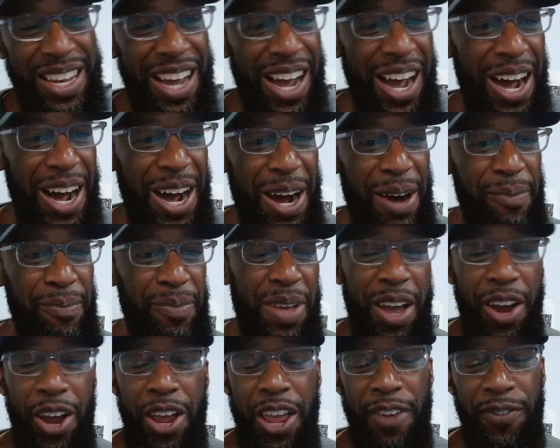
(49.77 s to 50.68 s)

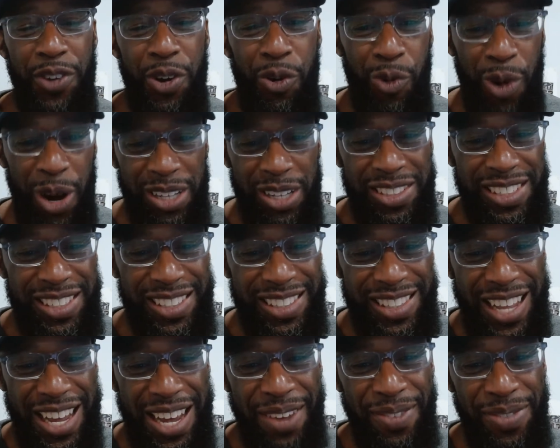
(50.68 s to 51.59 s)
If you're watching this
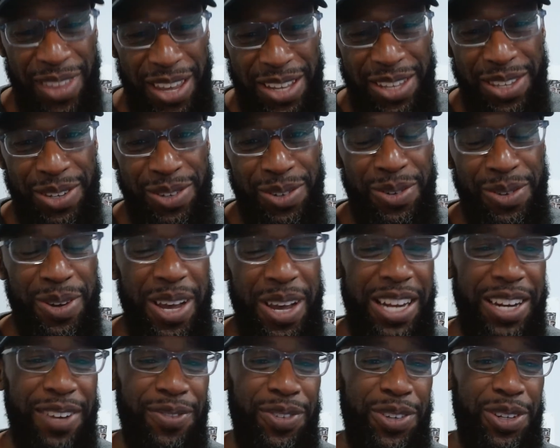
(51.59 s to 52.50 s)
live, thank you,
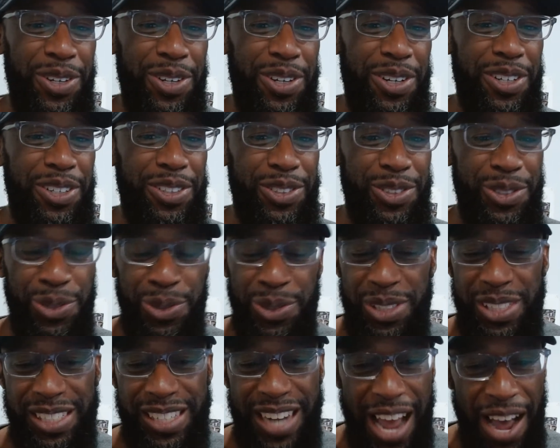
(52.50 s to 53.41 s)
and if you're
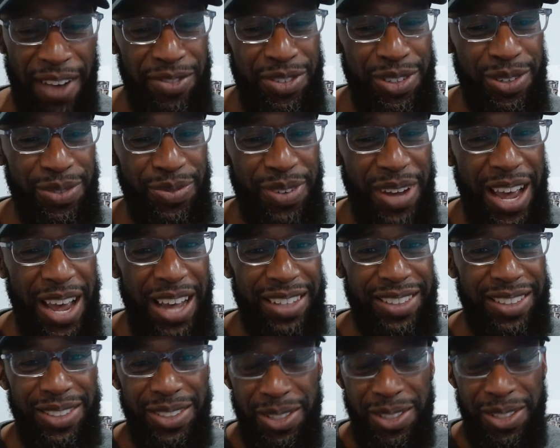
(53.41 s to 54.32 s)
tuning in after the
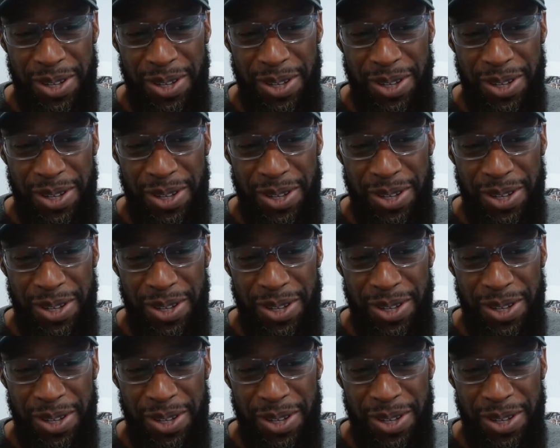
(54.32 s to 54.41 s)
fact,